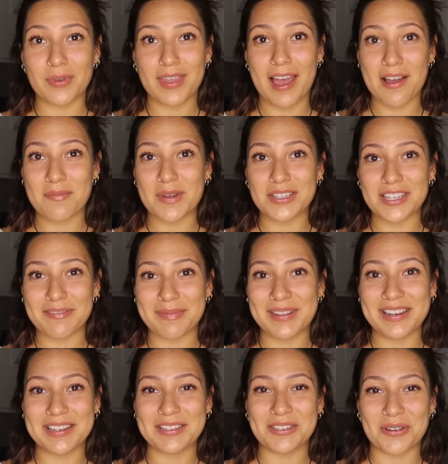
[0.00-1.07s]
with how much I've
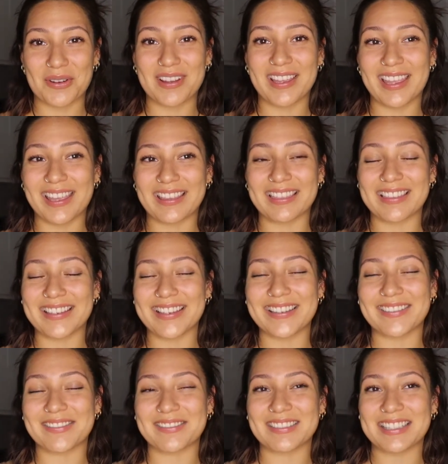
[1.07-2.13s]
been enjoying
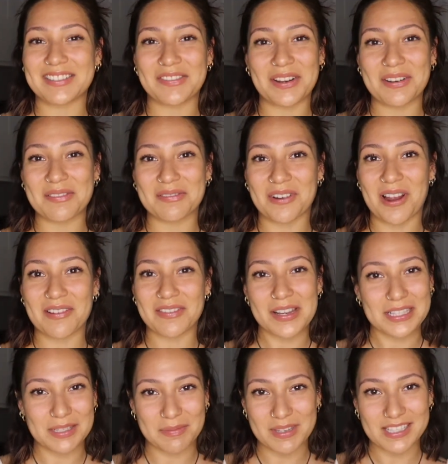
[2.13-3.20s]
the different raw
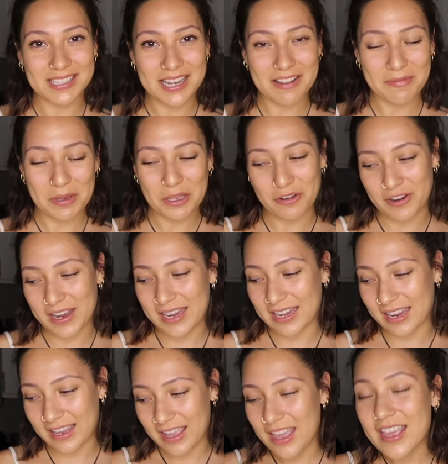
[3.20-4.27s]
recipes that I've been
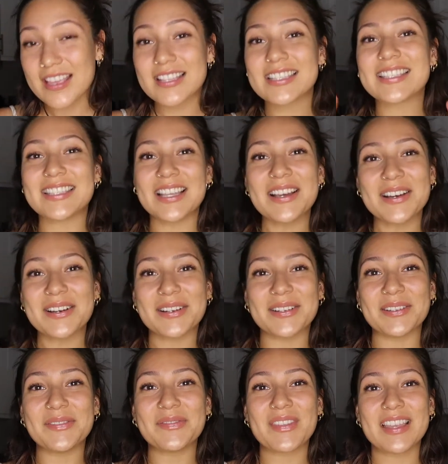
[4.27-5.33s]
creating.
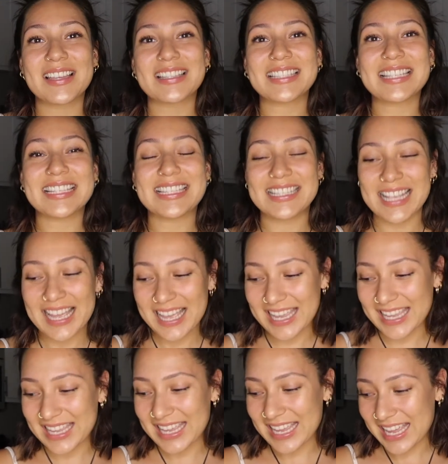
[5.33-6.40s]
So
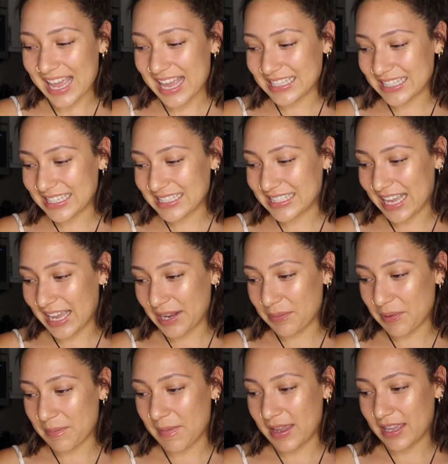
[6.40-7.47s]
today, as I said,
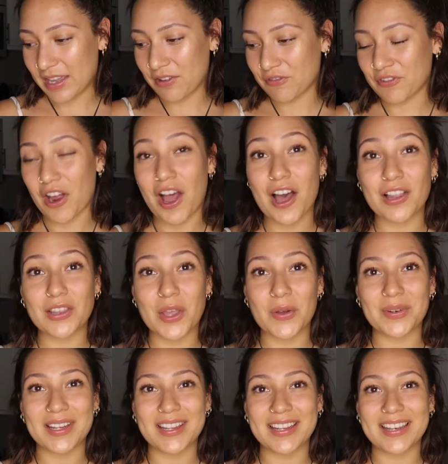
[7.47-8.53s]
we're making raw
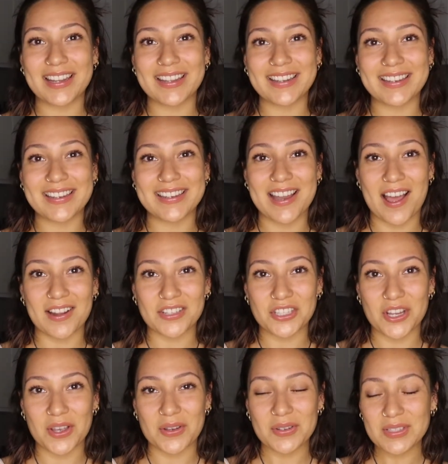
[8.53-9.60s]
loaded
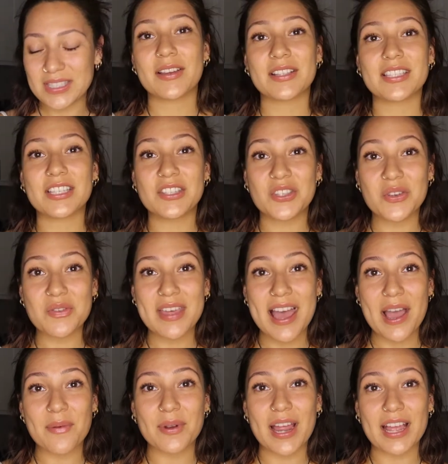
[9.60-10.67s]
nachos. To do
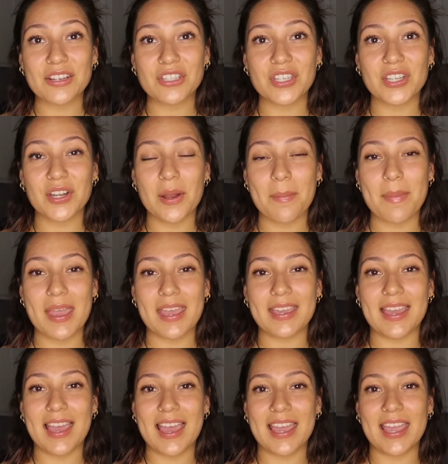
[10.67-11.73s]
that, we're actually gonna
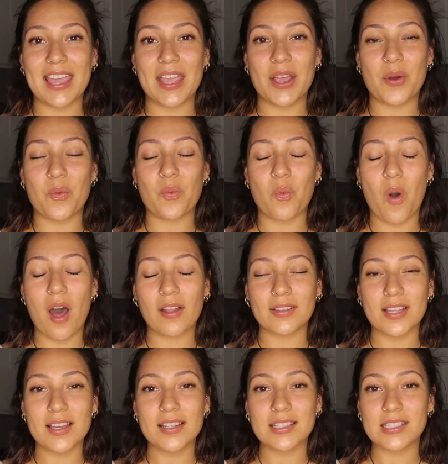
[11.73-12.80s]
make a
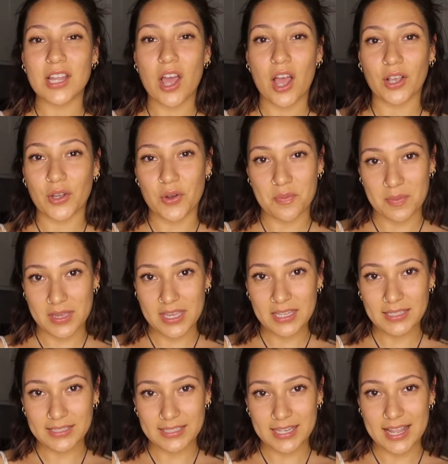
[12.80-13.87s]
walnut taco
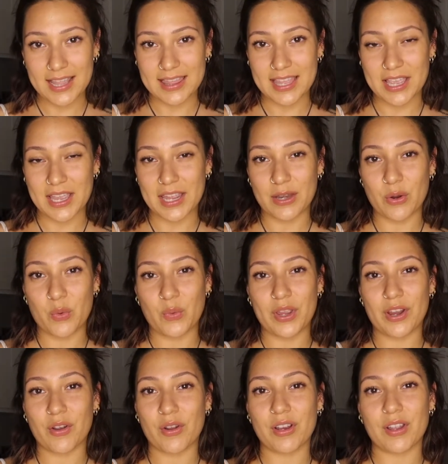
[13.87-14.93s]
meat, and then
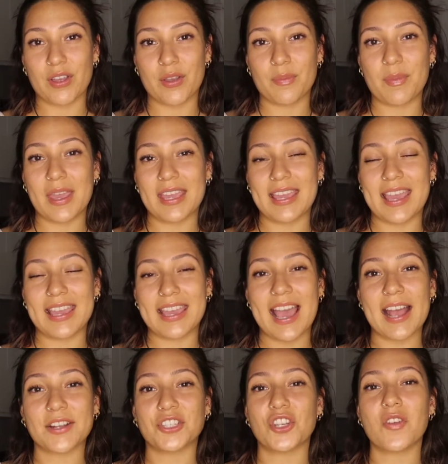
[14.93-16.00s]
we are gonna make a
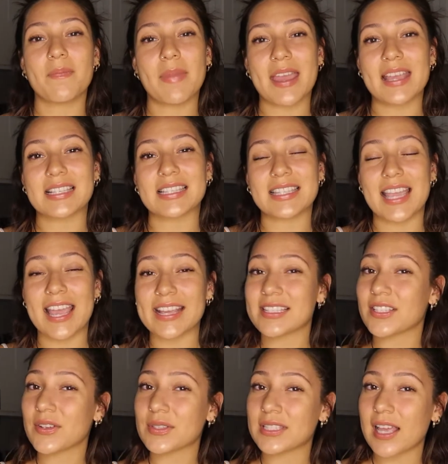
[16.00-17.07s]
cashew-based
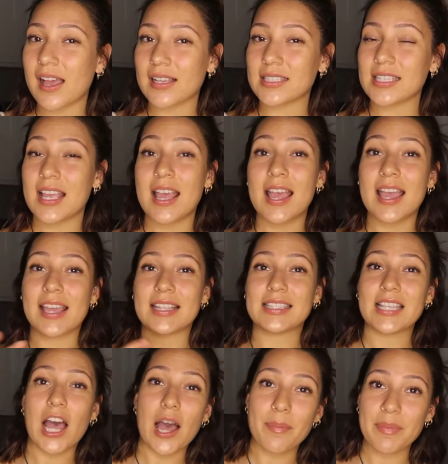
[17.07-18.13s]
queso sauce and
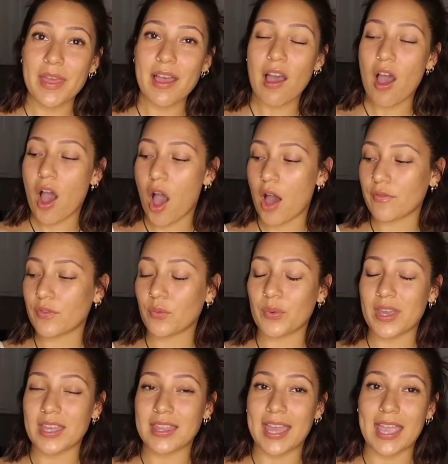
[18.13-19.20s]
top that off
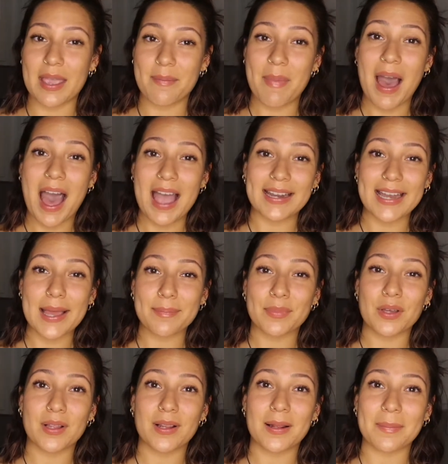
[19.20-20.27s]
with a
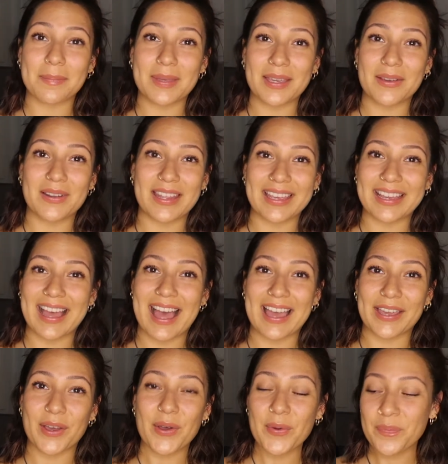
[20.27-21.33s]
pineapple pico de
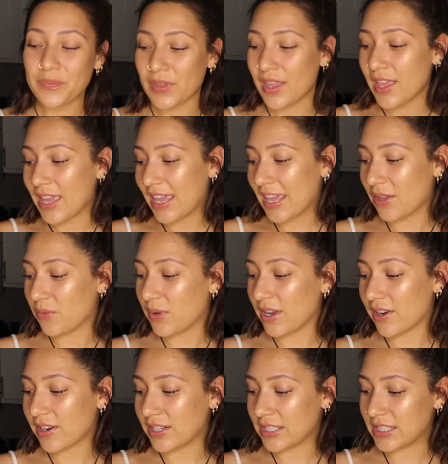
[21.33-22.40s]
gallo. And we
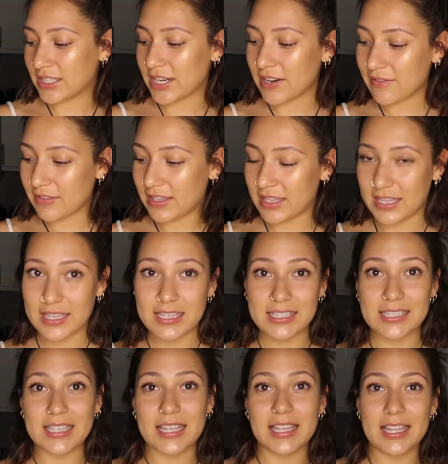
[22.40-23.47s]
are gonna serve
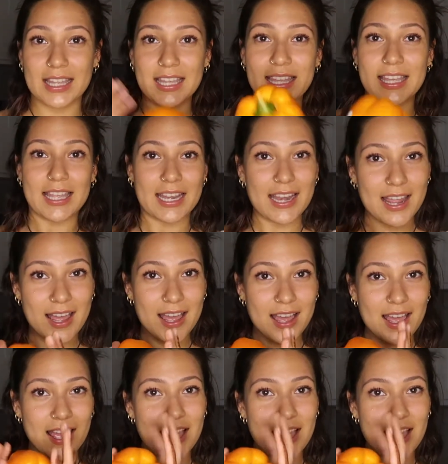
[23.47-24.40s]
these in